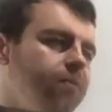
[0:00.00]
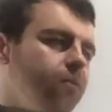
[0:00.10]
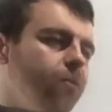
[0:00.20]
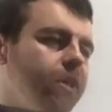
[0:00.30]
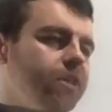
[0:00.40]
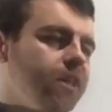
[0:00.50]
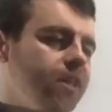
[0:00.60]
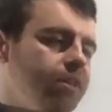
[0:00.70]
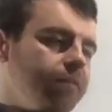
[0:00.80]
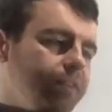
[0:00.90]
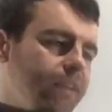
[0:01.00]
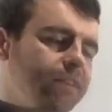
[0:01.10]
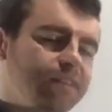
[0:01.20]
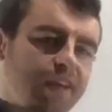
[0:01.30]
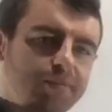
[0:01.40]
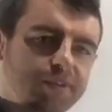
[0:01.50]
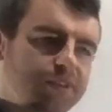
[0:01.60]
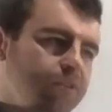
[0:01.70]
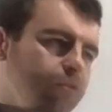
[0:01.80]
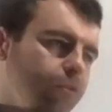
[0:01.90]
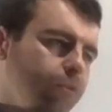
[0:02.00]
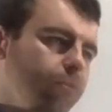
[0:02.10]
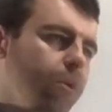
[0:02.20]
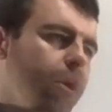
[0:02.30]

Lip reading: for which each of these statements is true.